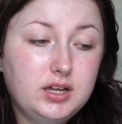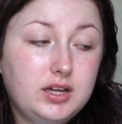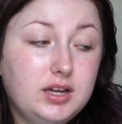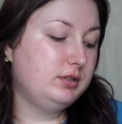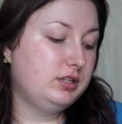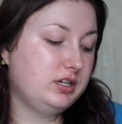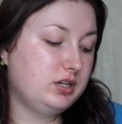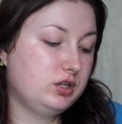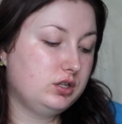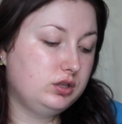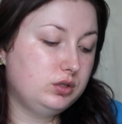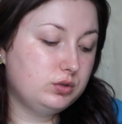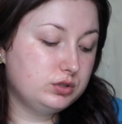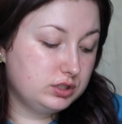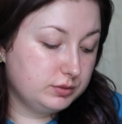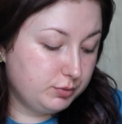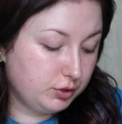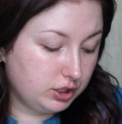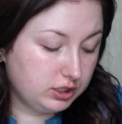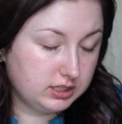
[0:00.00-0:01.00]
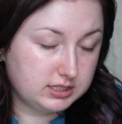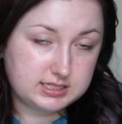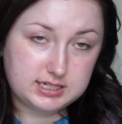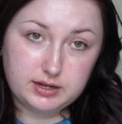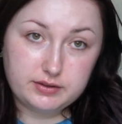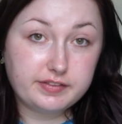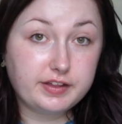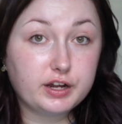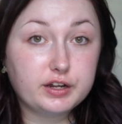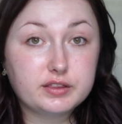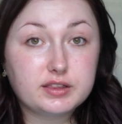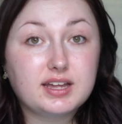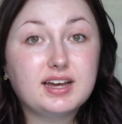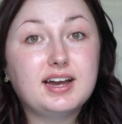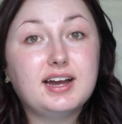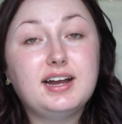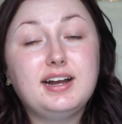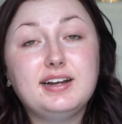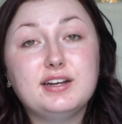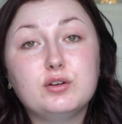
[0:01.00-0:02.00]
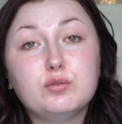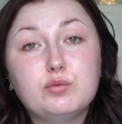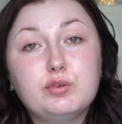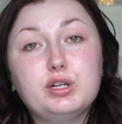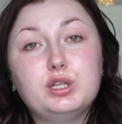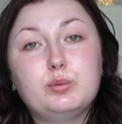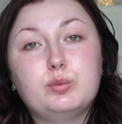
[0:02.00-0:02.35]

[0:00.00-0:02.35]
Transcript: There are loads of products out there that I really